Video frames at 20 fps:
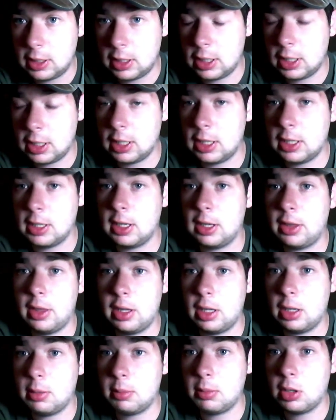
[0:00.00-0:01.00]
And I
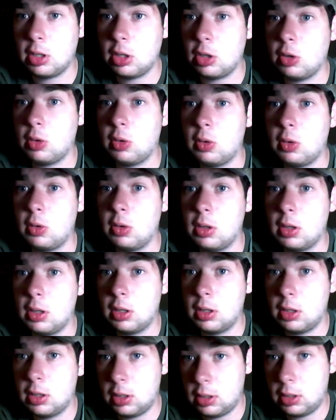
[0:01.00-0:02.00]
think I'm going to go
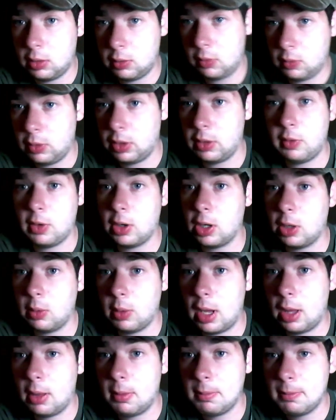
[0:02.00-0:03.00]
with it very
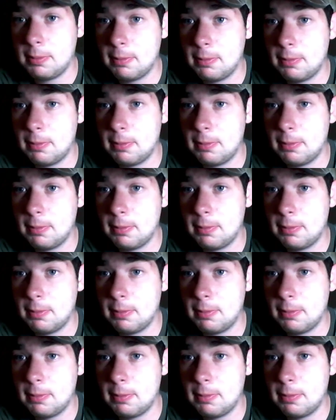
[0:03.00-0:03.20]
well.